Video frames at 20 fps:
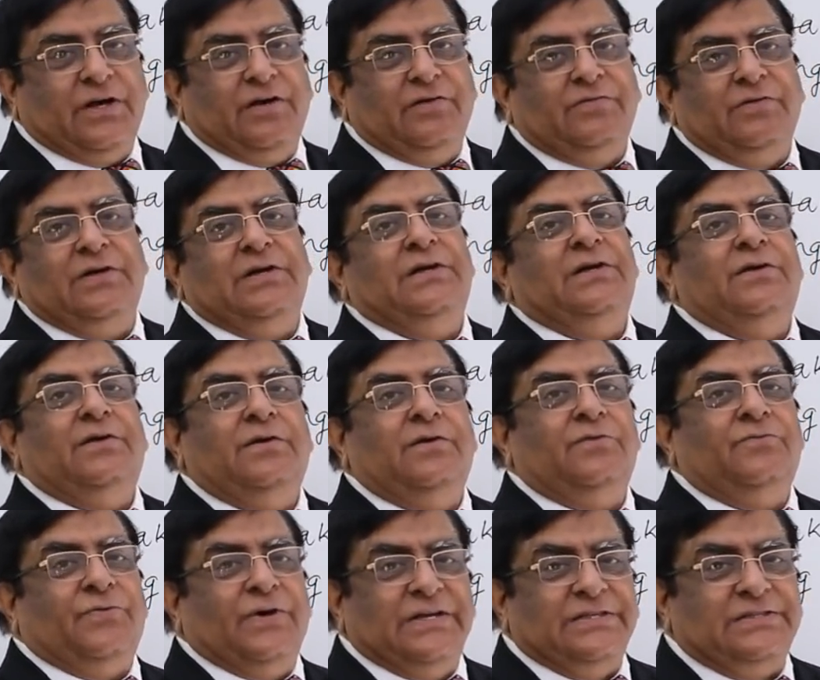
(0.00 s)
curve,
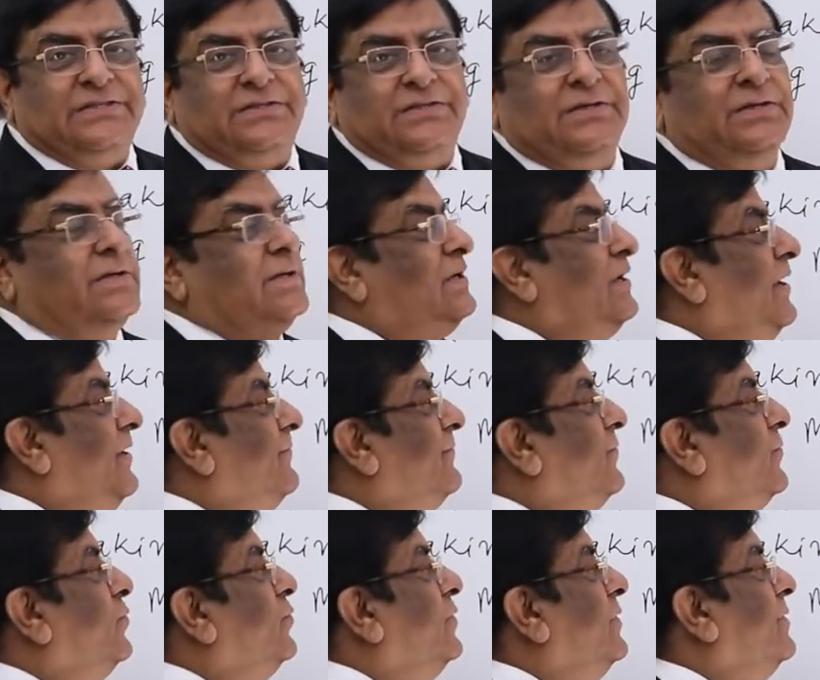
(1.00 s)
first a
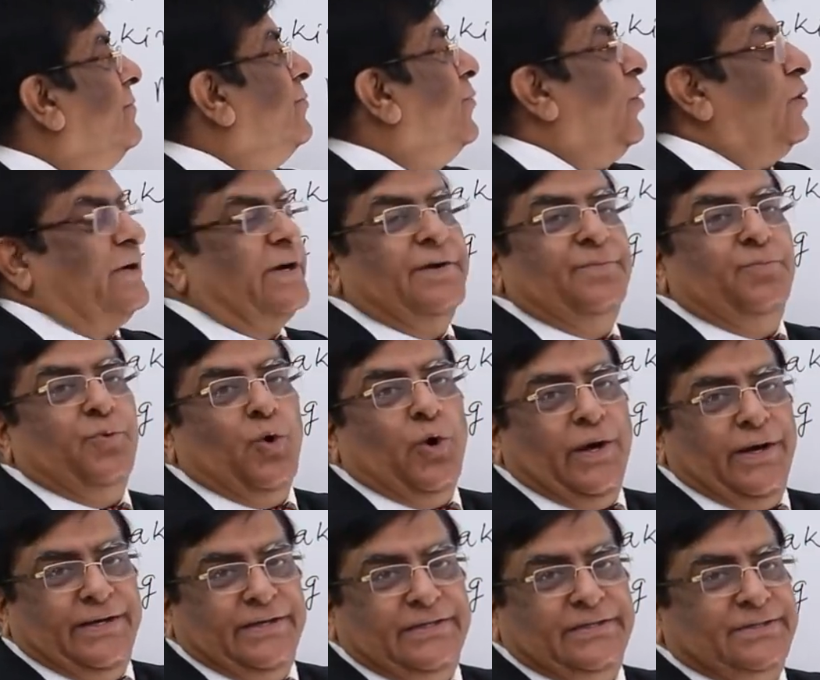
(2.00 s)
few important
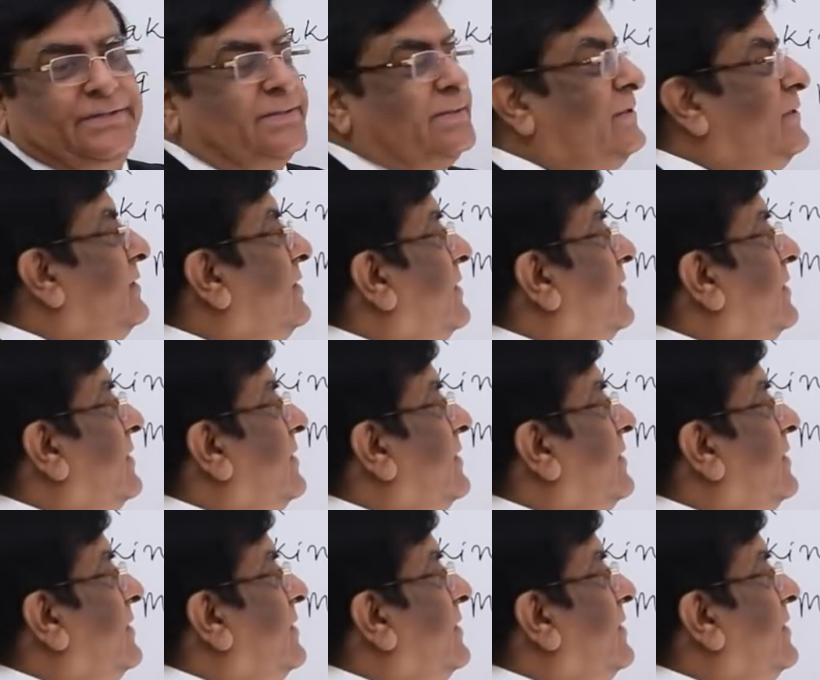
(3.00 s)
points.